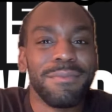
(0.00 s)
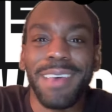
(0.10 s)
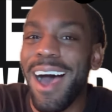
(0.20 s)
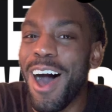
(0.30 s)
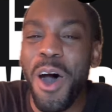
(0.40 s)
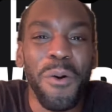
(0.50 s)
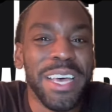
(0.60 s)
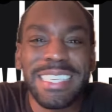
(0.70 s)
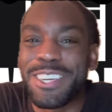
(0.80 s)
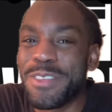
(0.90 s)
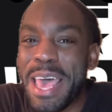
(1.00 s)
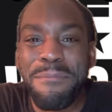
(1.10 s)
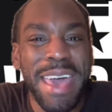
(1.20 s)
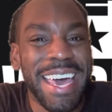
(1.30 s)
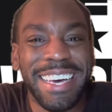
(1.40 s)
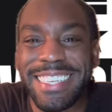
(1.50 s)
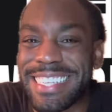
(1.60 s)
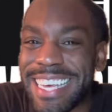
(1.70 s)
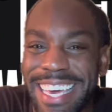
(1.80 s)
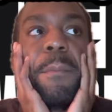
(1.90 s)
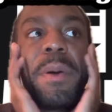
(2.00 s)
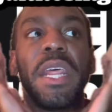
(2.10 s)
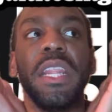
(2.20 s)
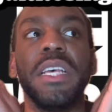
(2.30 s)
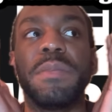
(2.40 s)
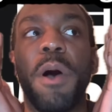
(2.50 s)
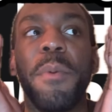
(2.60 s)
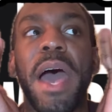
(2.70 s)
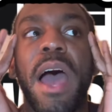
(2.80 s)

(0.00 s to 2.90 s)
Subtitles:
But in this moment,